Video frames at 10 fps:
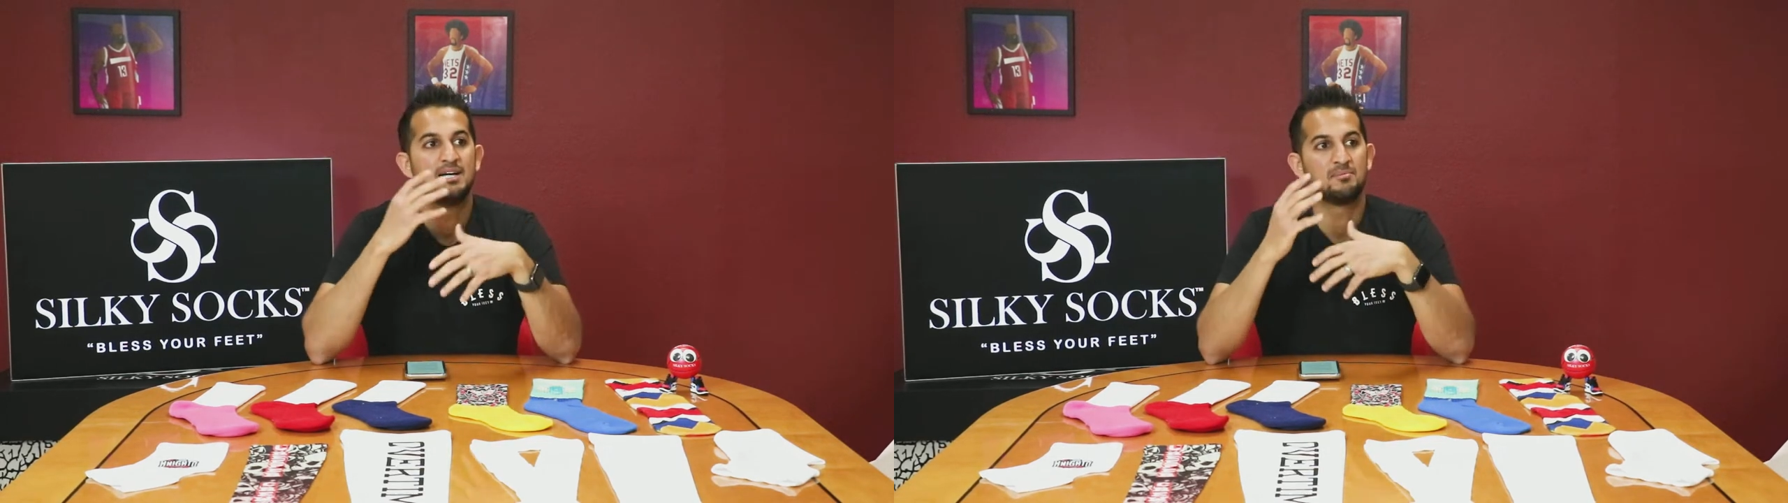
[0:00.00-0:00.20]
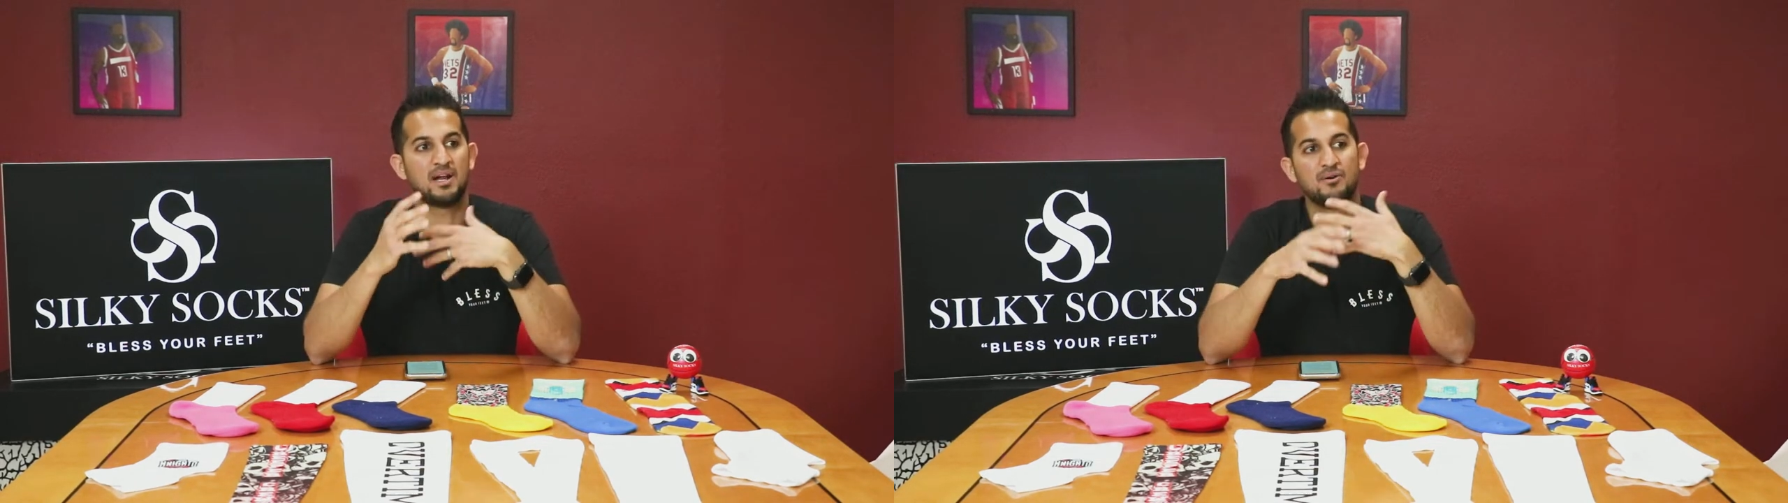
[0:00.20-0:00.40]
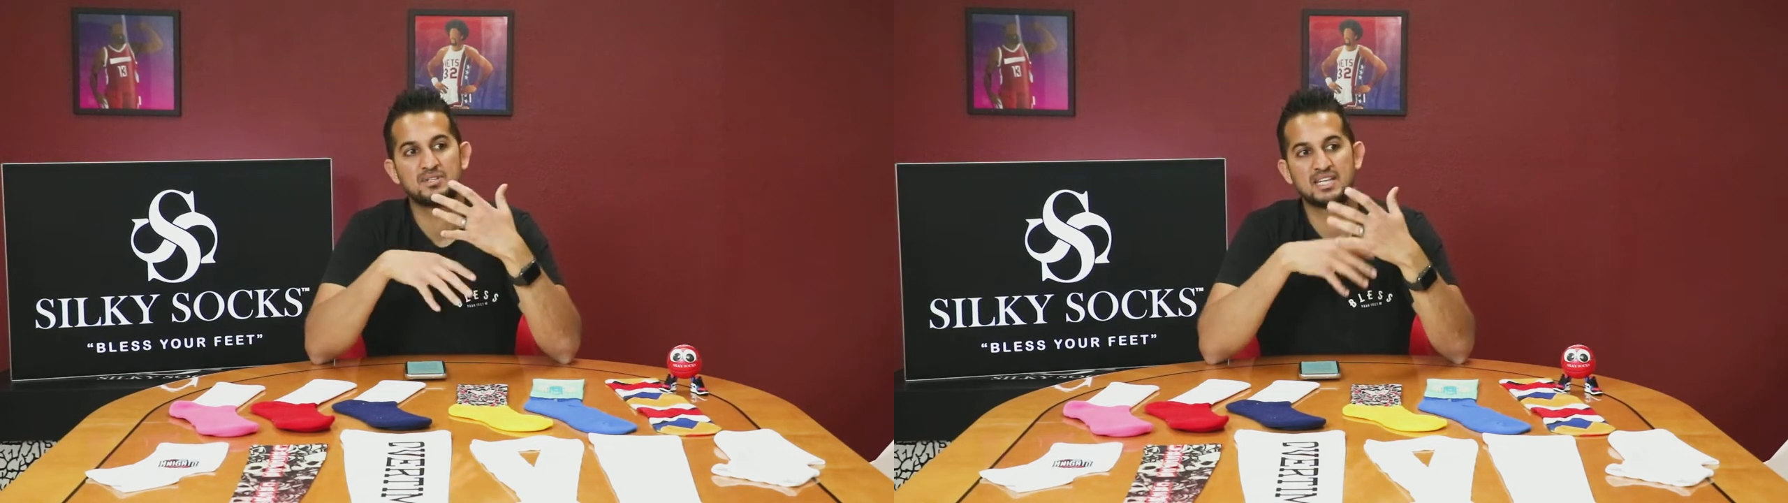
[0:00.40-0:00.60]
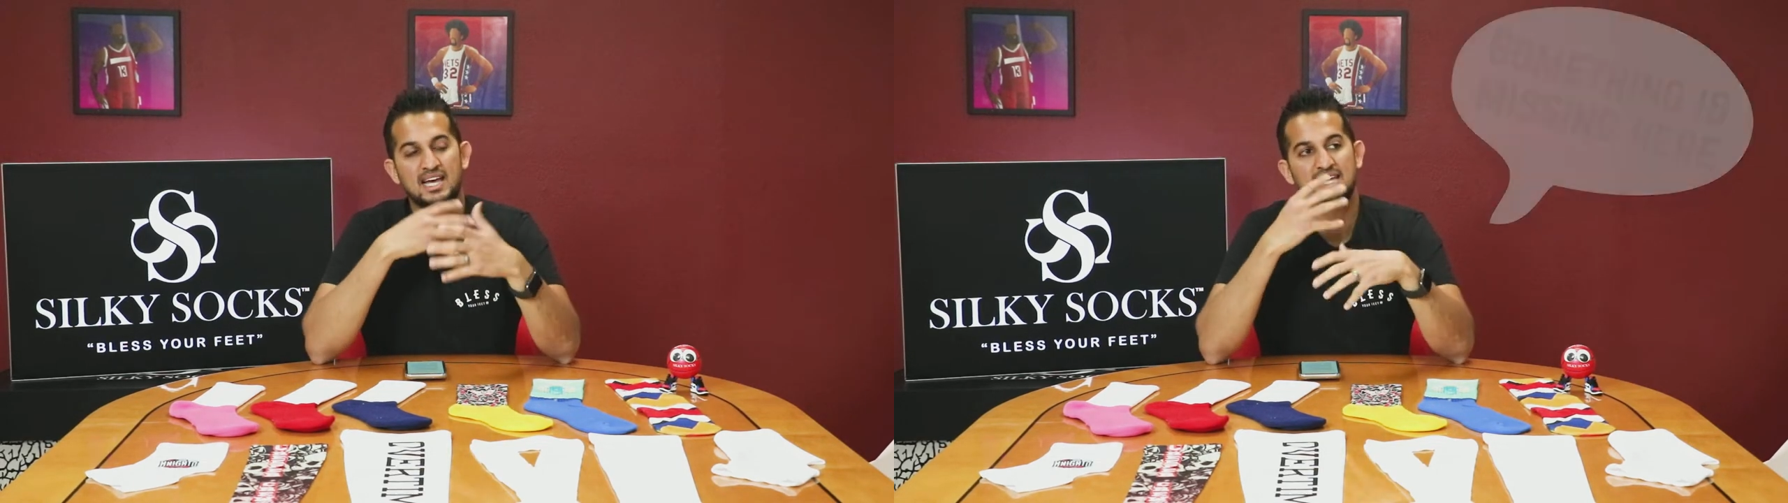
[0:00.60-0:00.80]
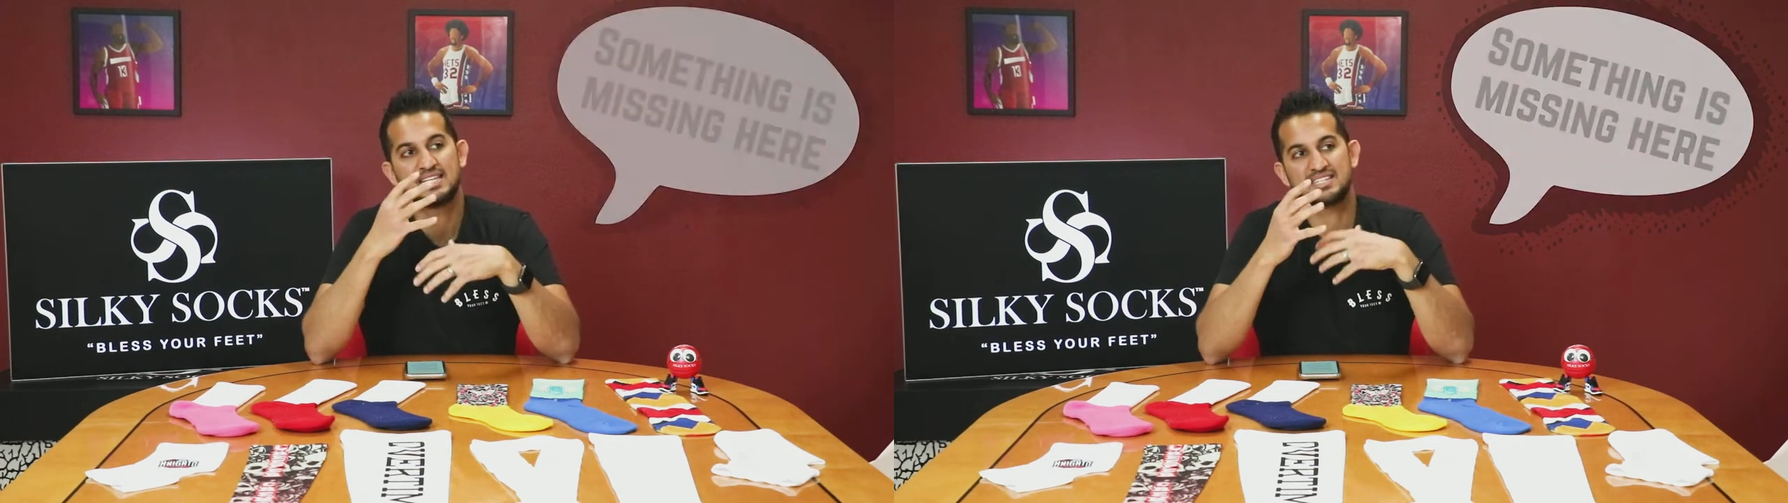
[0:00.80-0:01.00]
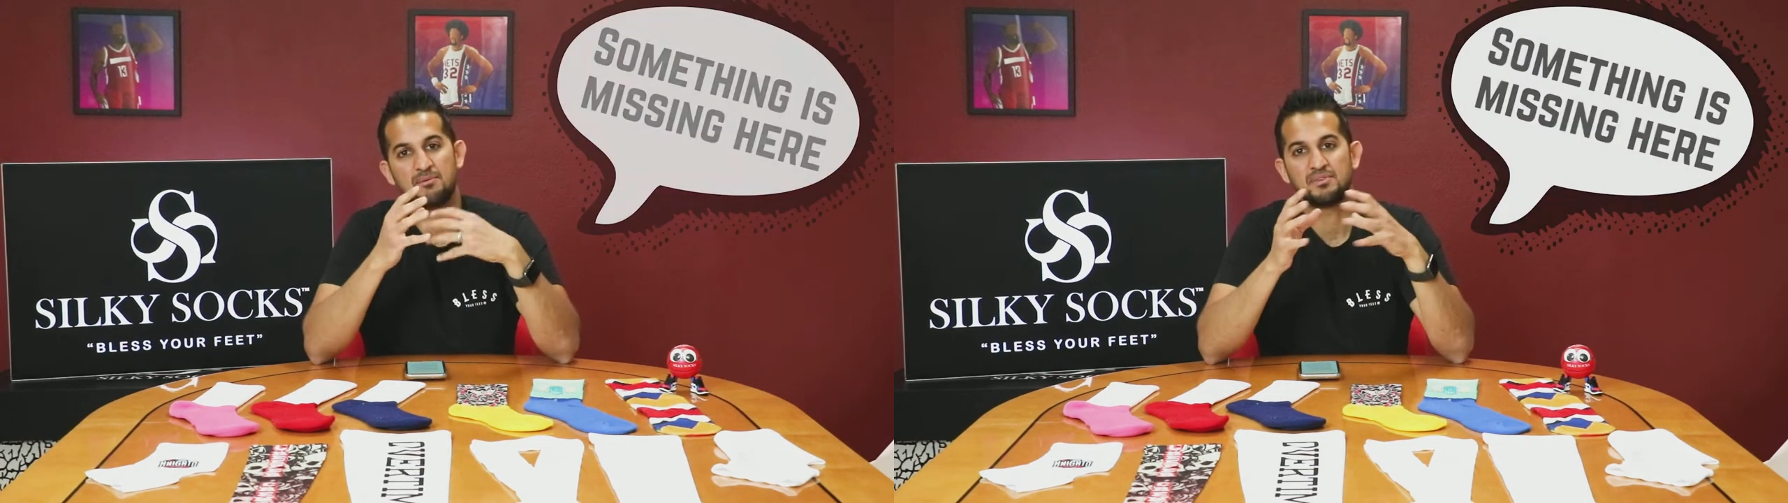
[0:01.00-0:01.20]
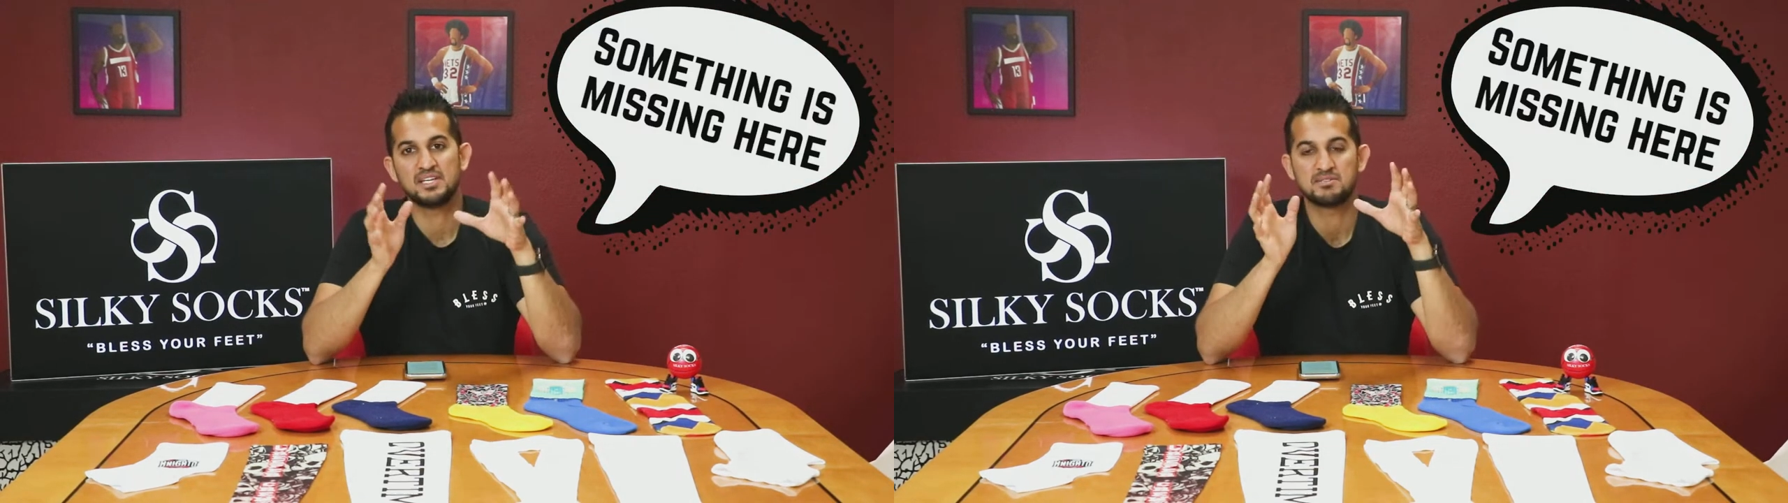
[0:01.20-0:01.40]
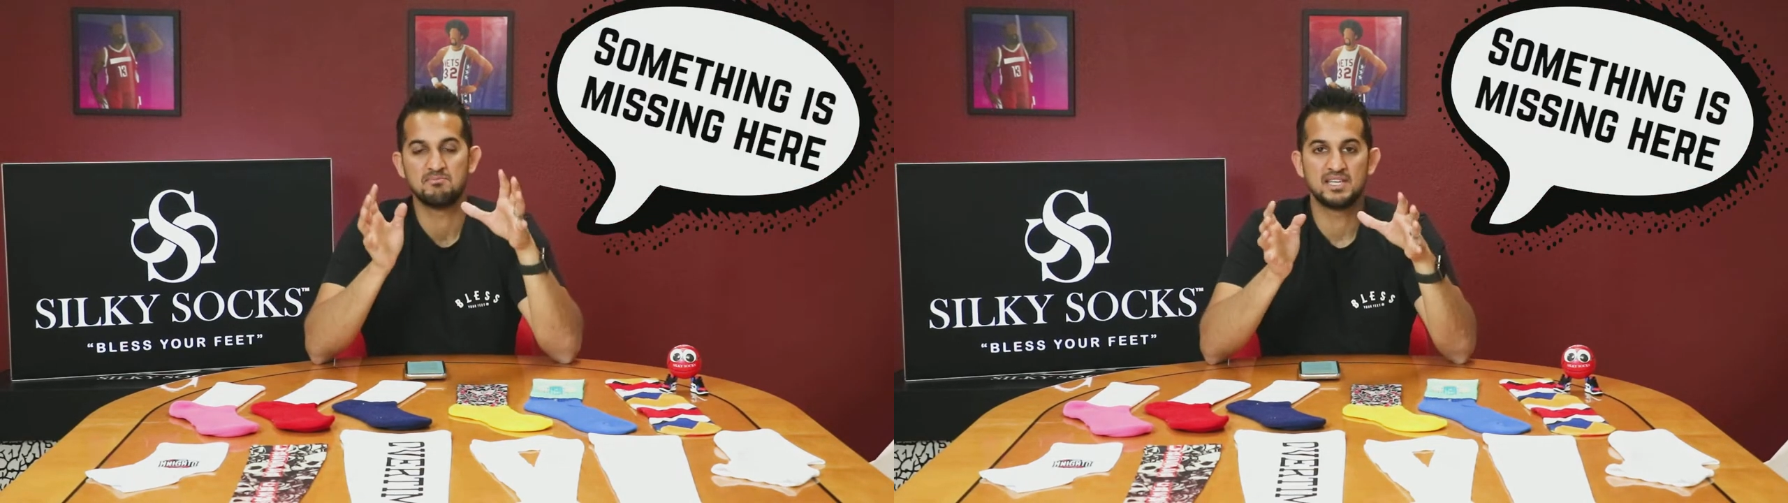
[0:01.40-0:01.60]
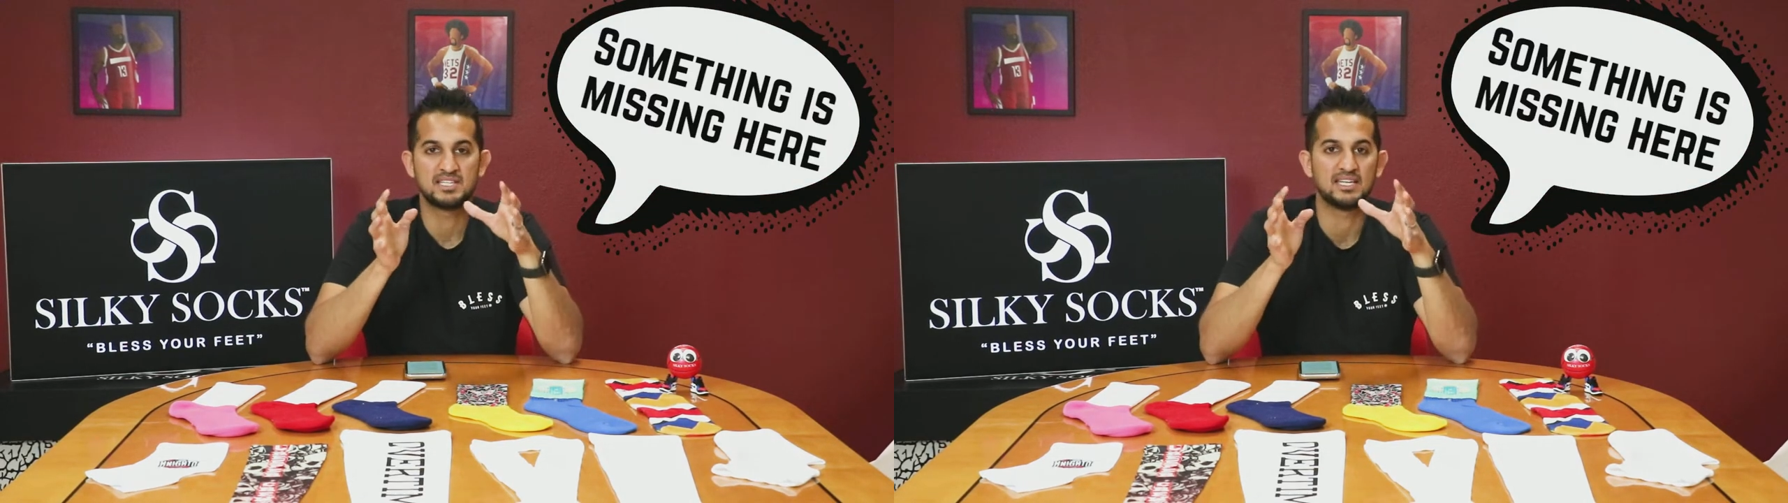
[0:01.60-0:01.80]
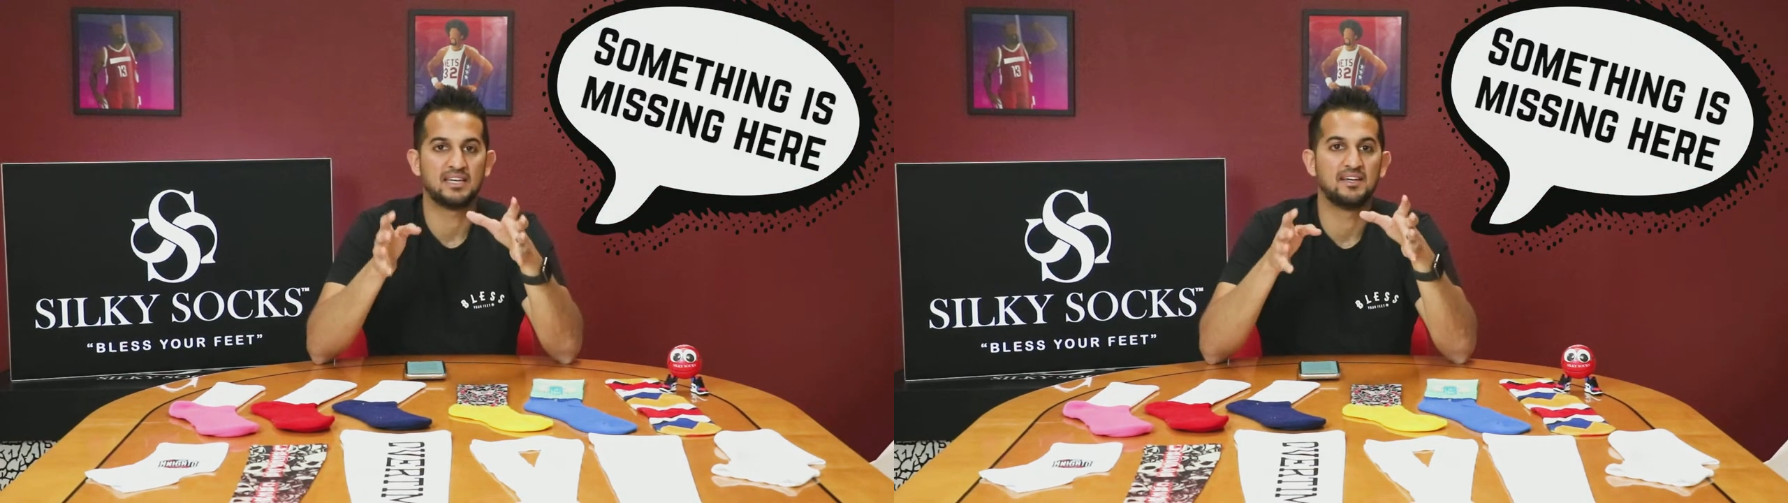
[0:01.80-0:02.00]
But I was like, something's
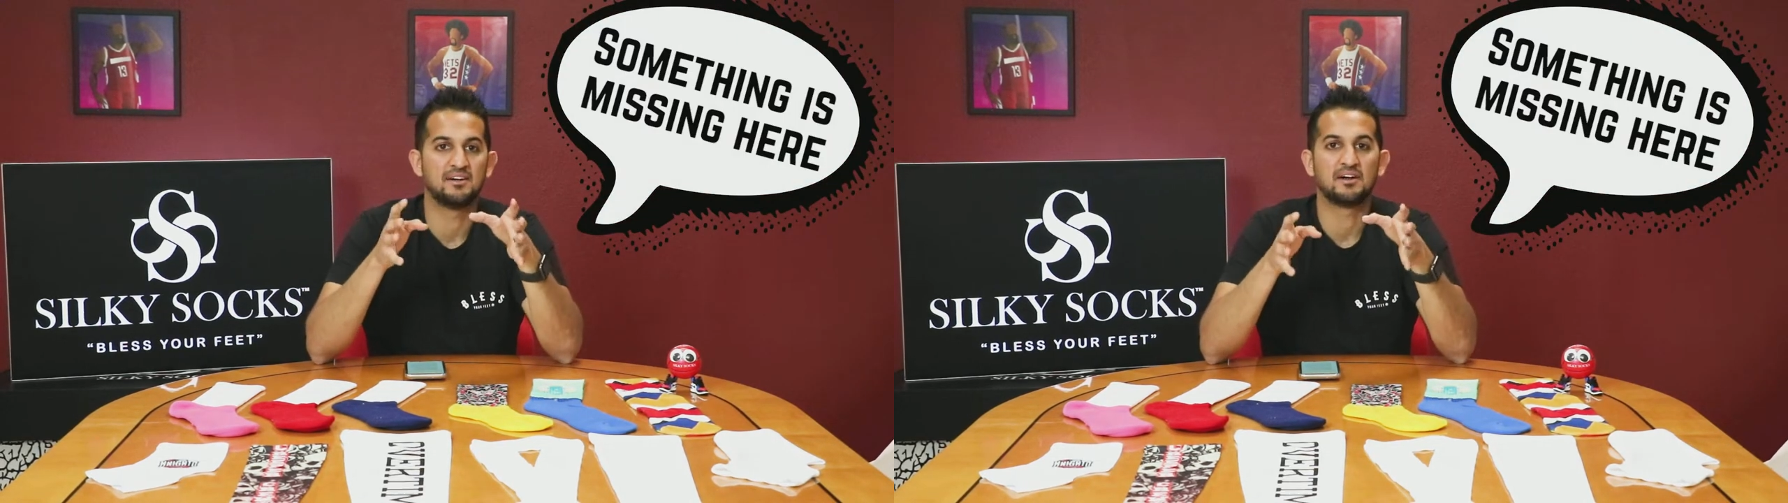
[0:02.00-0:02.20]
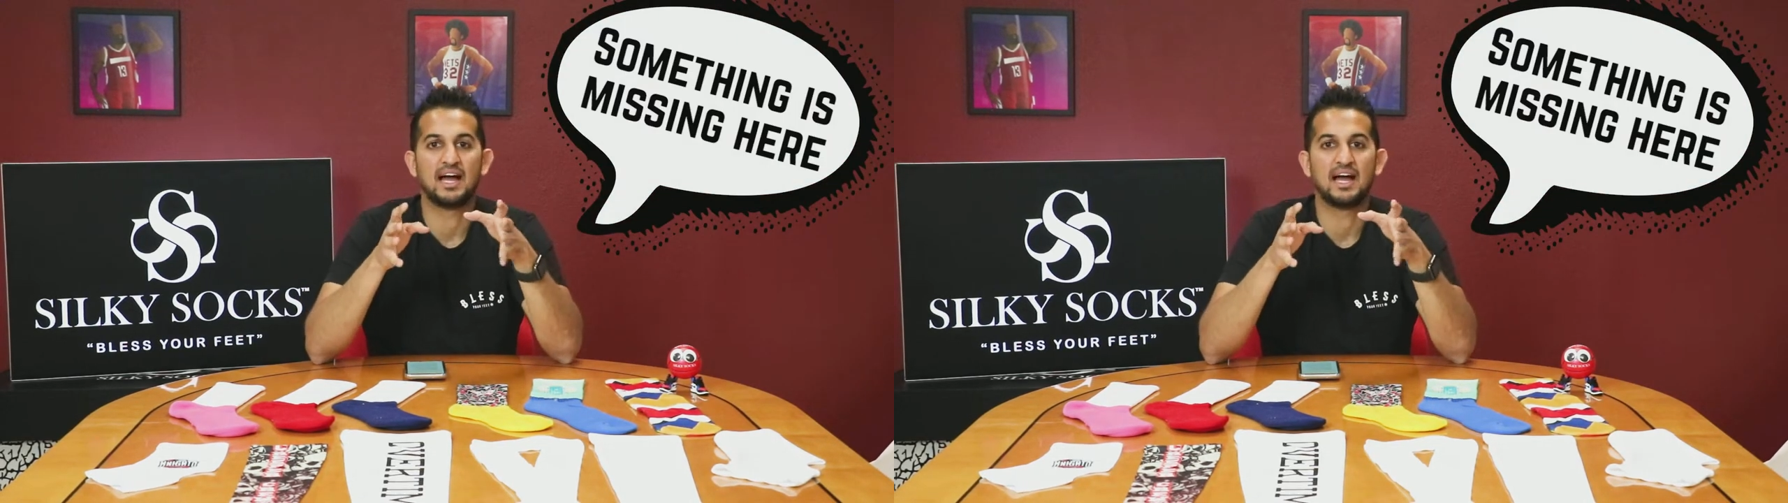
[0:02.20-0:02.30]
missing here.